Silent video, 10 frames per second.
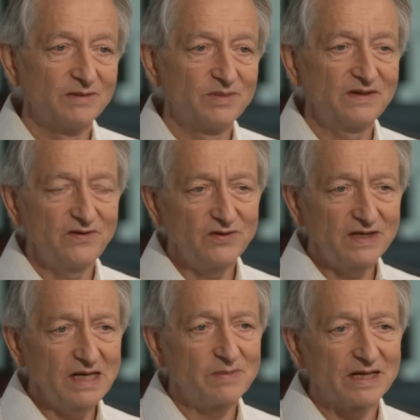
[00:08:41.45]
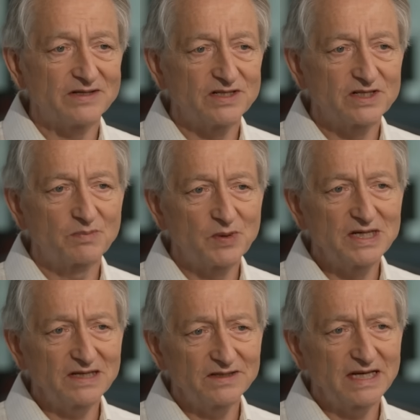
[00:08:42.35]
But if you think about it, to
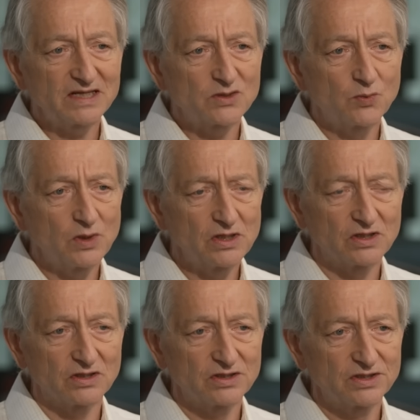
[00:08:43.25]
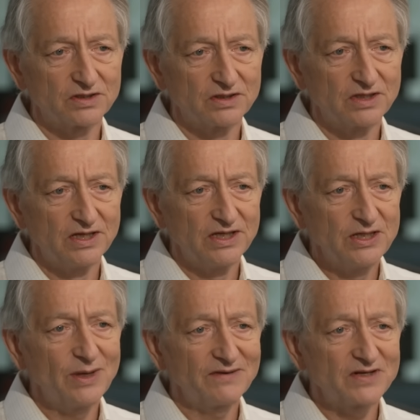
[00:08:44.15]
predict the next word,
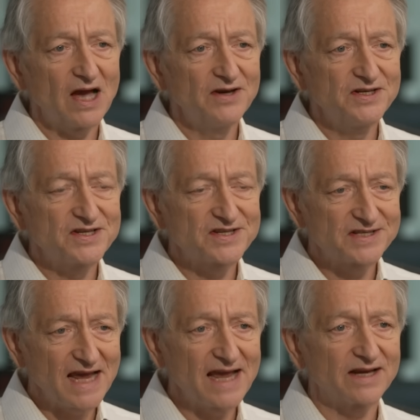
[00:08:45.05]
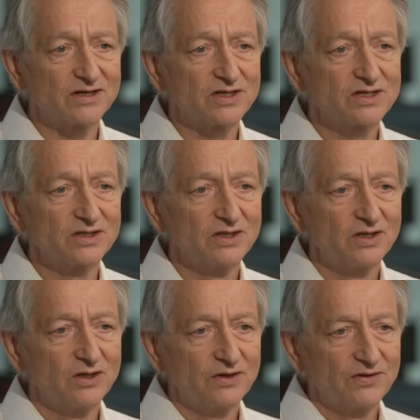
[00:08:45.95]
you have to understand
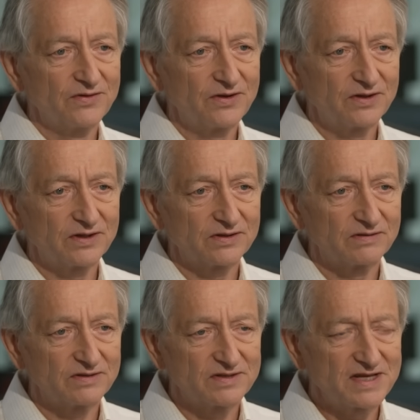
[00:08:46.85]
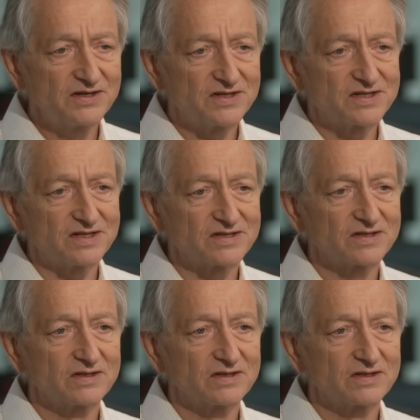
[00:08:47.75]
the sentences.